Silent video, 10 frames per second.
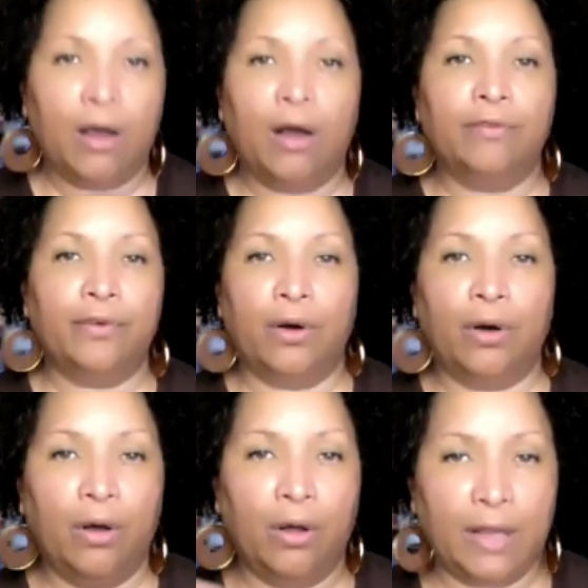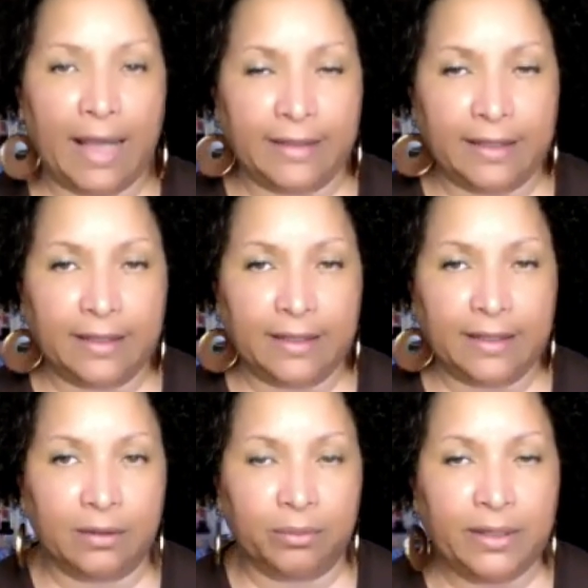of all ideas and
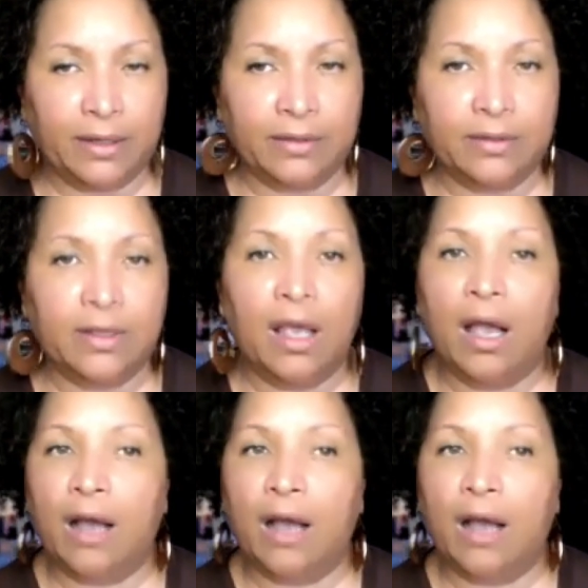opinions,